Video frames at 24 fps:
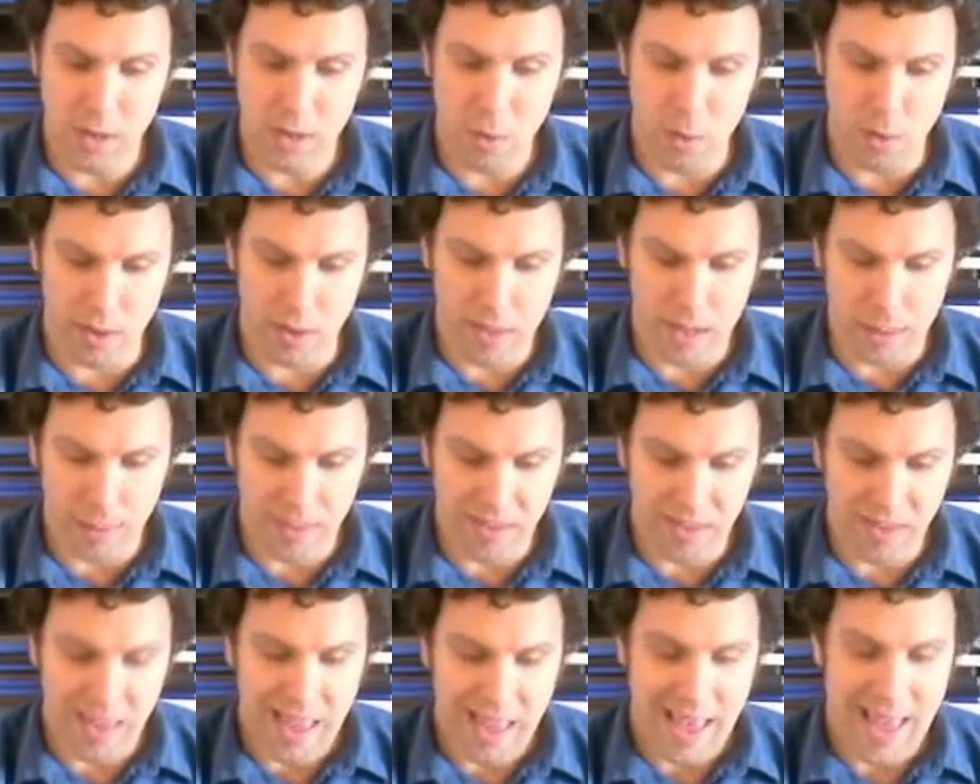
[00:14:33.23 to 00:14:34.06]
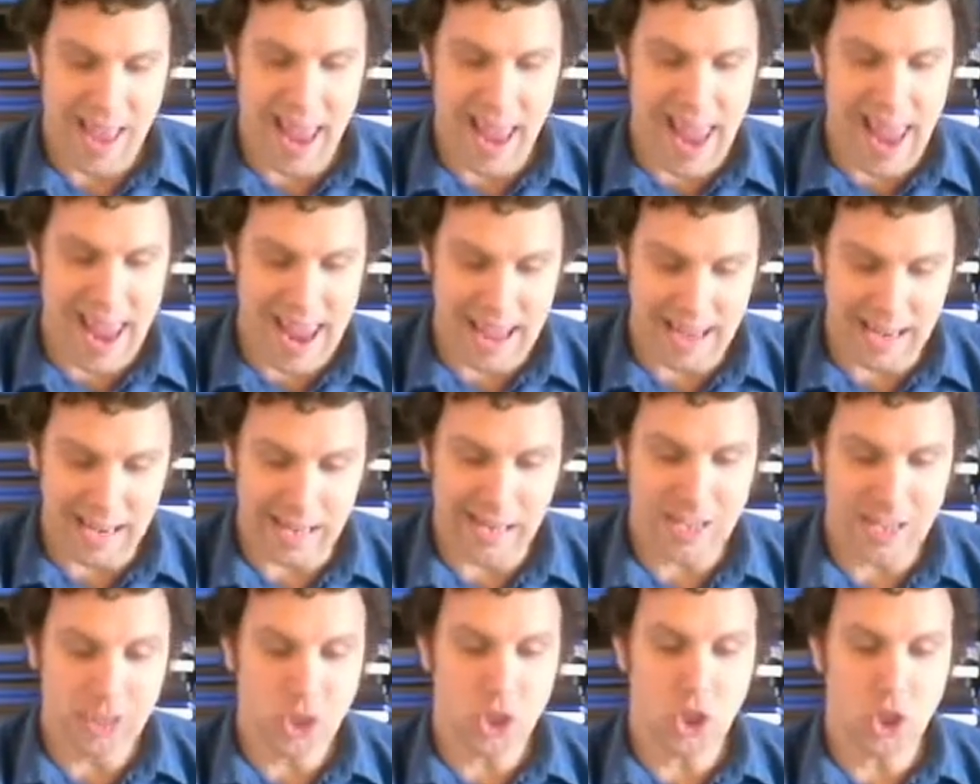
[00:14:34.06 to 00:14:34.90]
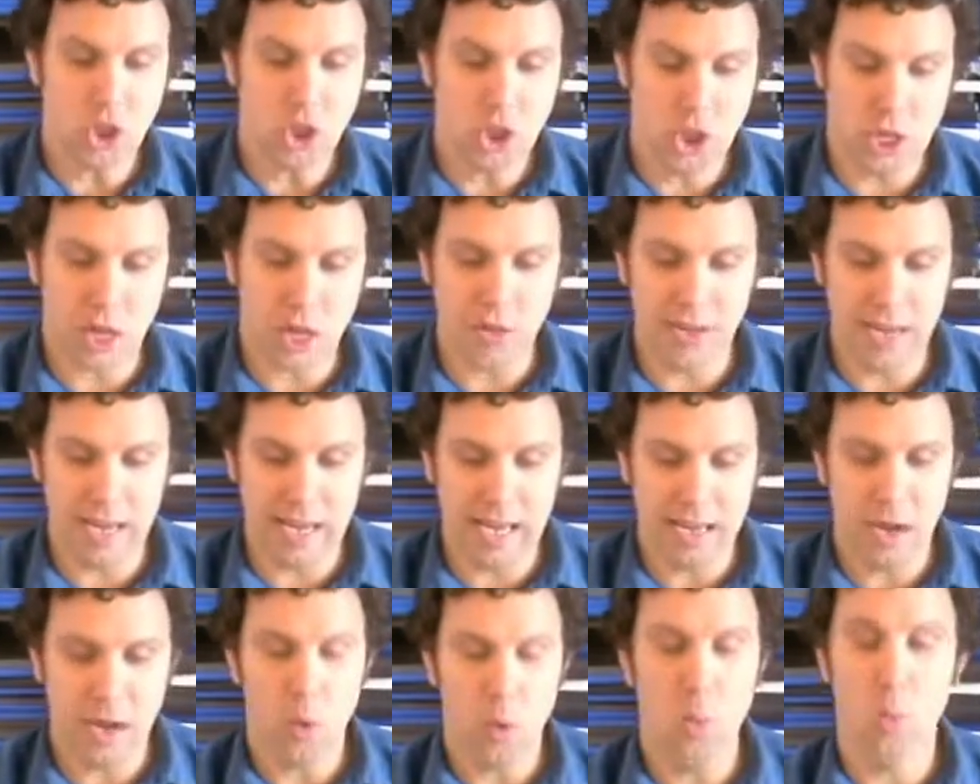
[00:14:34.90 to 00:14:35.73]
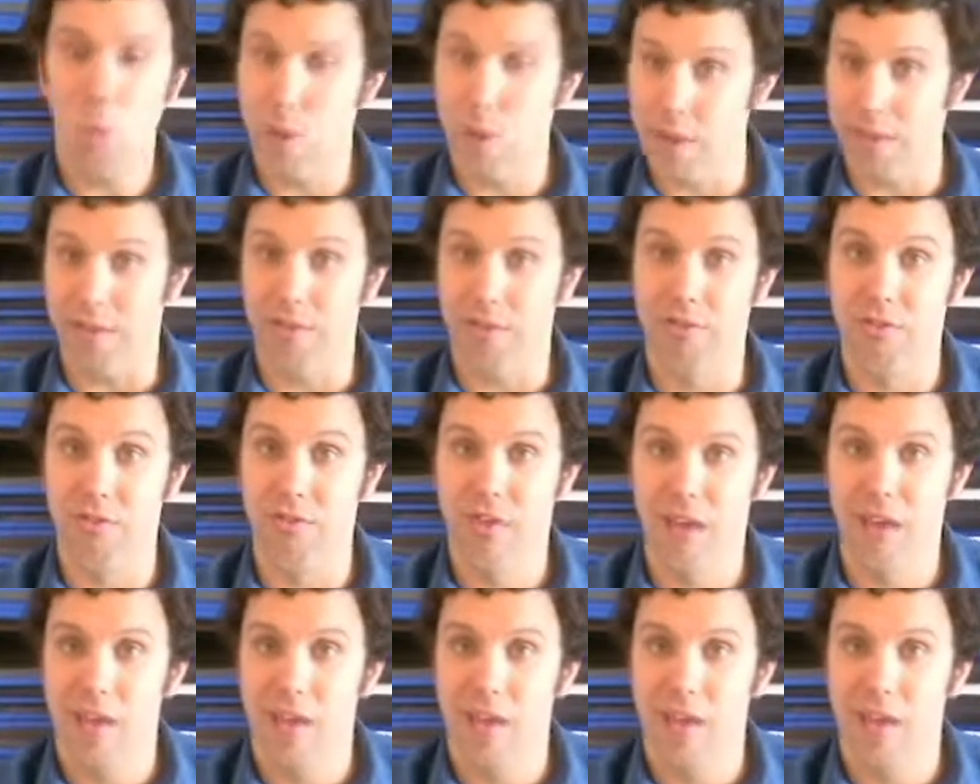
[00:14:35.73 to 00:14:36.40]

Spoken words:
Williams, and Shelley Willis.